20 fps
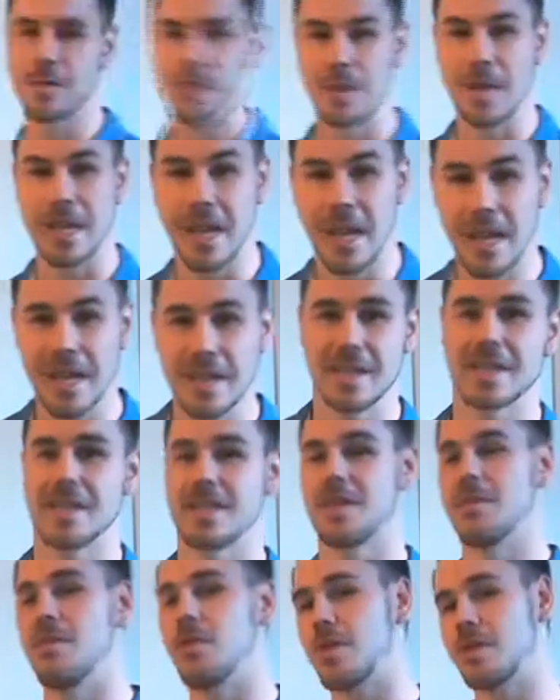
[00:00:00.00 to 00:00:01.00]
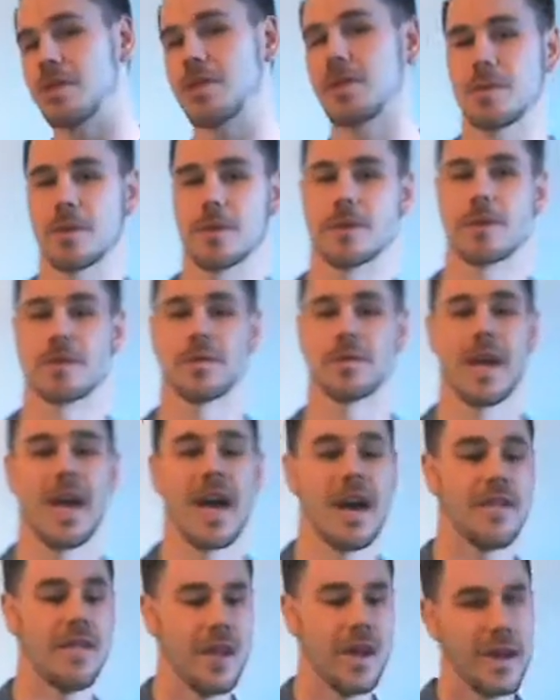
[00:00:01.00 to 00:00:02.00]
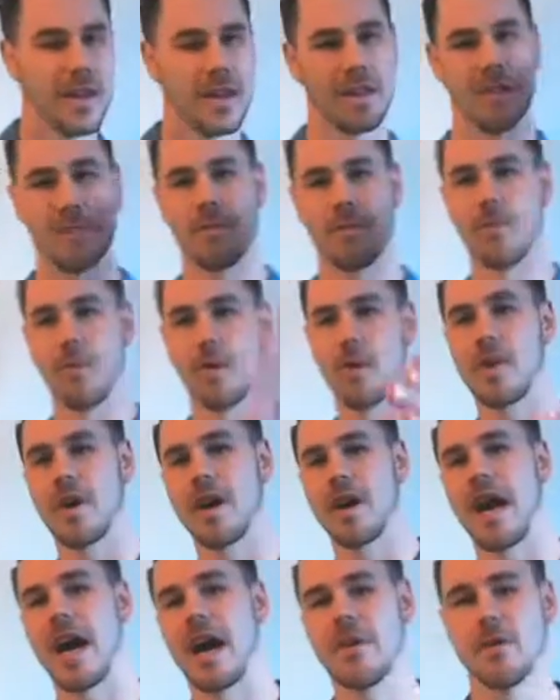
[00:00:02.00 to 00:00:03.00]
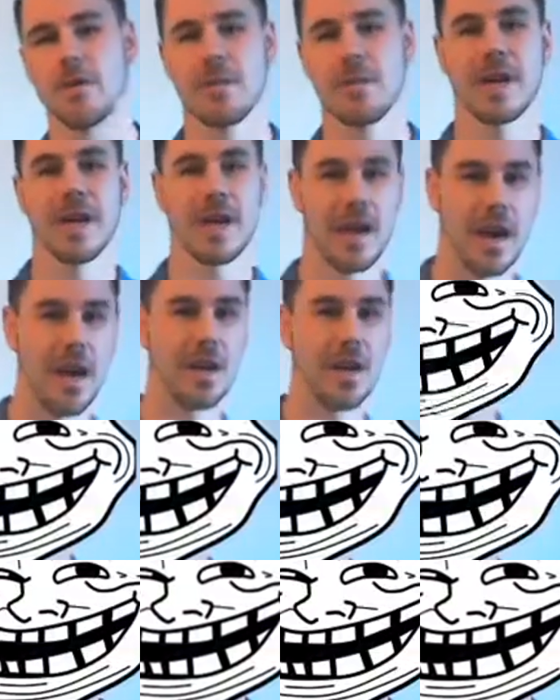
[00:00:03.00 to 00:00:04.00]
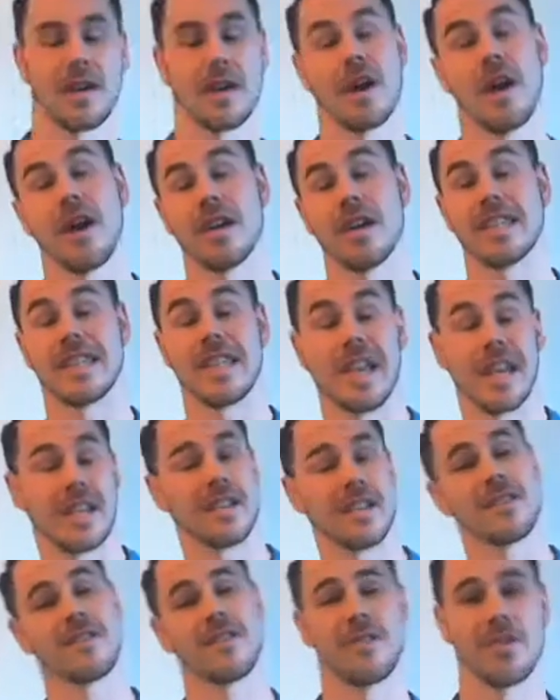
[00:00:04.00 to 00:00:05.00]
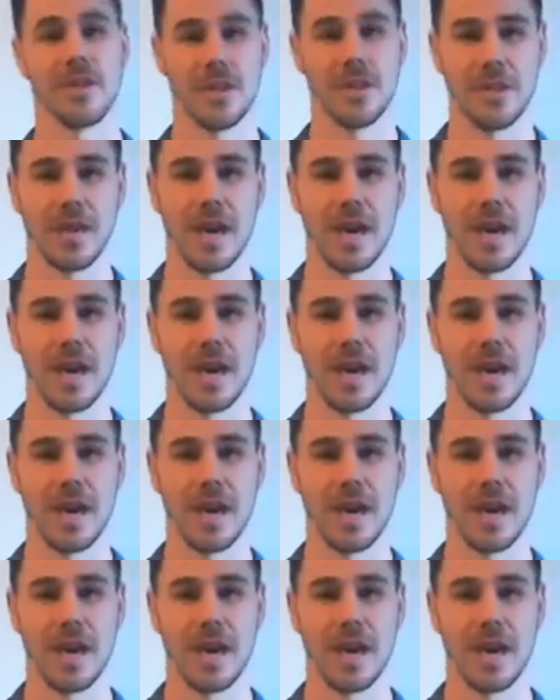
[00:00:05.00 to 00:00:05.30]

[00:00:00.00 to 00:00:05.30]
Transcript: Because the more subscriptions we have, the more I will make content for you